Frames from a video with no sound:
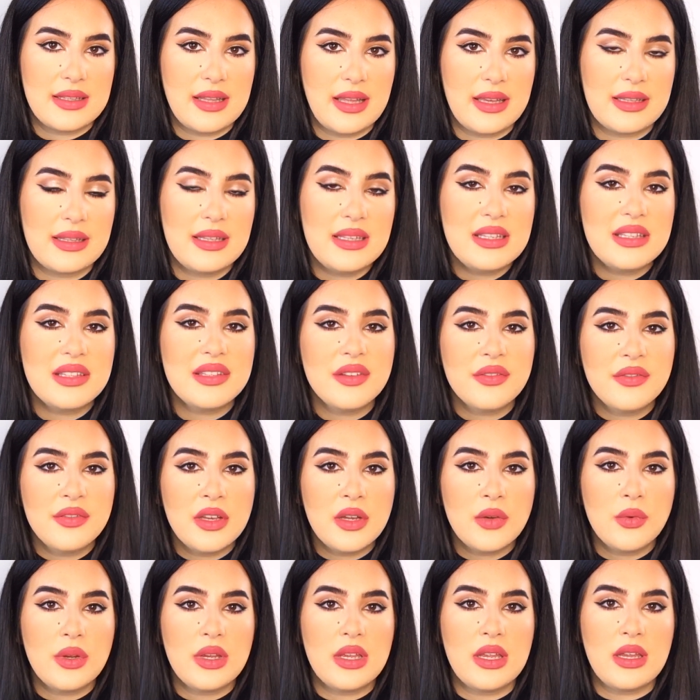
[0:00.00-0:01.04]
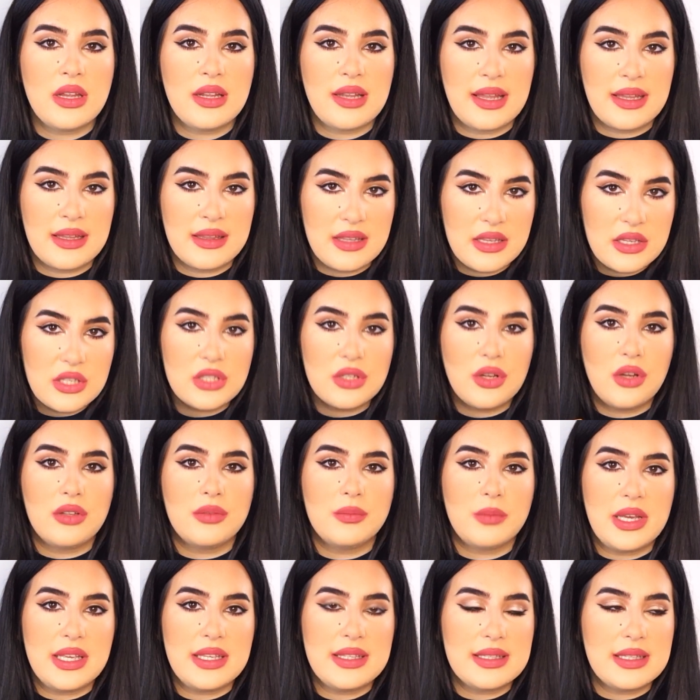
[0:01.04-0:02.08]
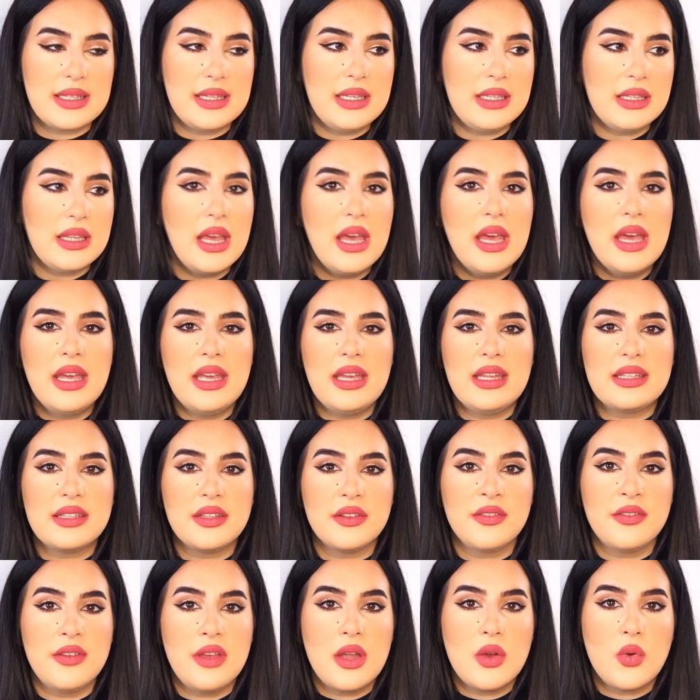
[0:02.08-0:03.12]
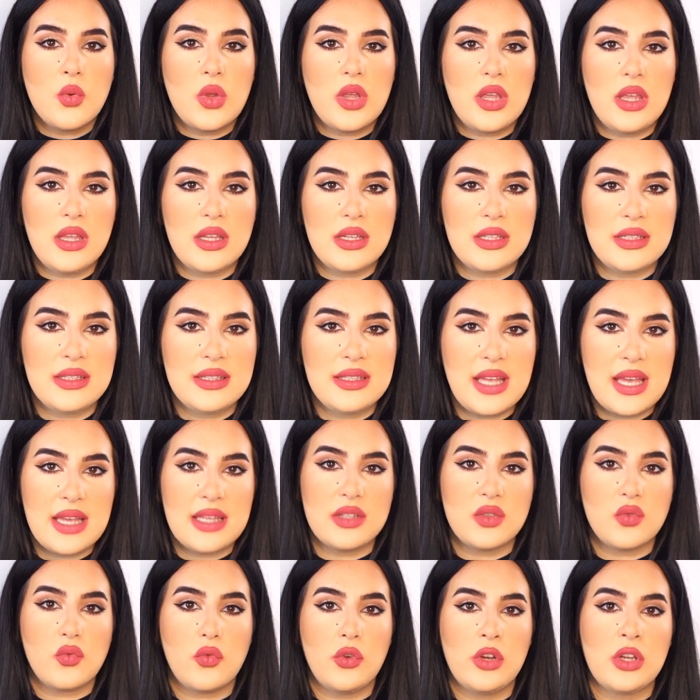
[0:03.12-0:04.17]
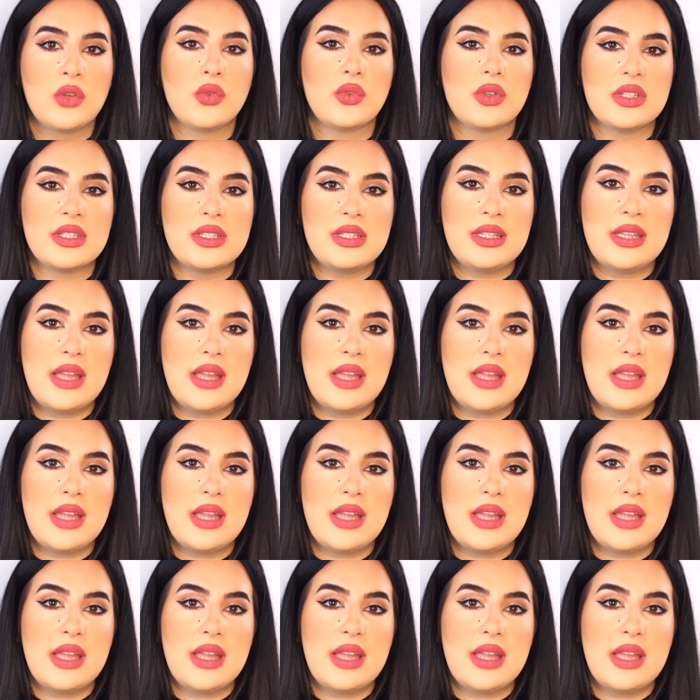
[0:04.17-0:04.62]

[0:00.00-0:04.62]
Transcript: Like this is a very, like this on my skin, it's a very dense fragrance.